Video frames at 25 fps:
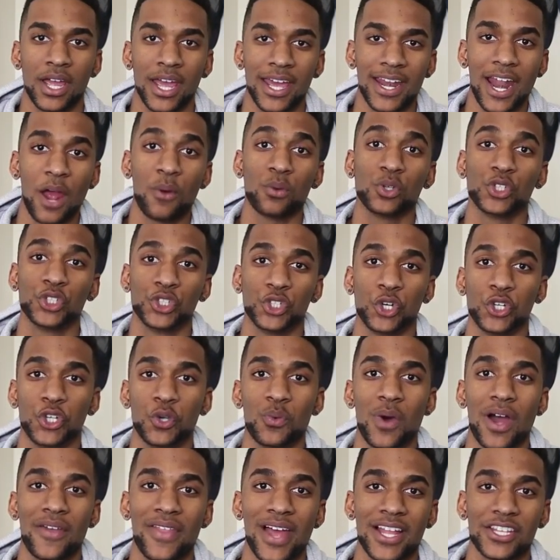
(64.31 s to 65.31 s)
and I will show you
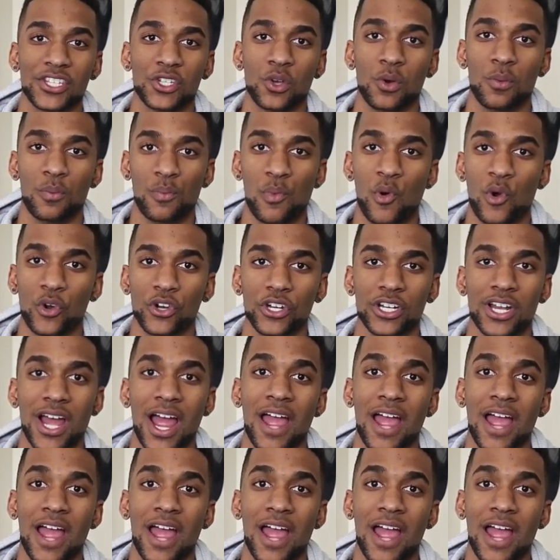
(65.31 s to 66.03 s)
why that's so important.